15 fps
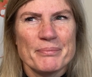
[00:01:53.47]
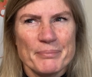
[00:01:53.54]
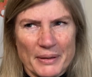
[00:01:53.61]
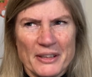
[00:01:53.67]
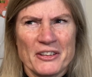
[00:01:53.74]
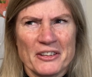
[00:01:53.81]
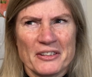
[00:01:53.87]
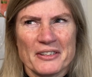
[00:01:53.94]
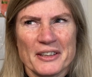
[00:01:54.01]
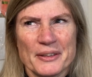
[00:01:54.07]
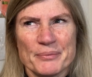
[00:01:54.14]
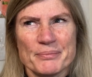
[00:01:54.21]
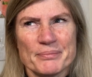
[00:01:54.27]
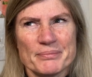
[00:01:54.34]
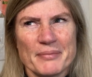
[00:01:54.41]
Beijing time.
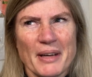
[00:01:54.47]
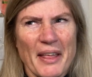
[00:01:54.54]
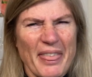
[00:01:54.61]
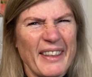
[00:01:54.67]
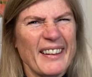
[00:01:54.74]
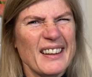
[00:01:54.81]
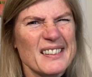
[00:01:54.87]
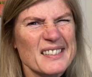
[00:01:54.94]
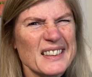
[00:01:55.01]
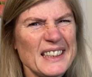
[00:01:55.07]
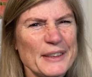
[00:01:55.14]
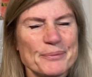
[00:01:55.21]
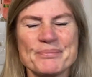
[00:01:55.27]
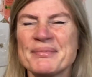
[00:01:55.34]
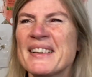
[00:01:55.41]
I think that's
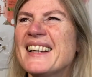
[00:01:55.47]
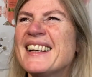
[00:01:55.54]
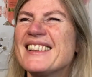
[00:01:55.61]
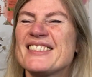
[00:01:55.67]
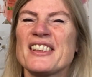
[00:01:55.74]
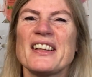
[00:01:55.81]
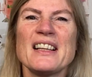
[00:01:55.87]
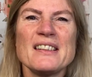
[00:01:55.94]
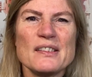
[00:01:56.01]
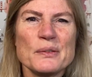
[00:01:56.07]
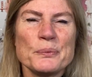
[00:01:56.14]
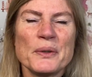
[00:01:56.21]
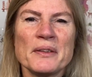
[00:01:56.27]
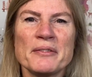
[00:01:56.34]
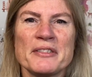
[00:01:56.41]
clear. So that's the
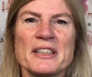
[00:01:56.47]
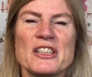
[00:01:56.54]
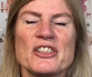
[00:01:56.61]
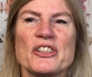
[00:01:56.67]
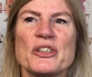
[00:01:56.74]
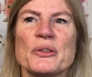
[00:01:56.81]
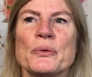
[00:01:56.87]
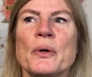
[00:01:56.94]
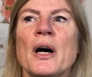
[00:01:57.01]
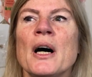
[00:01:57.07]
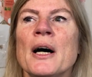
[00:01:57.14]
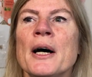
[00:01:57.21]
1v2.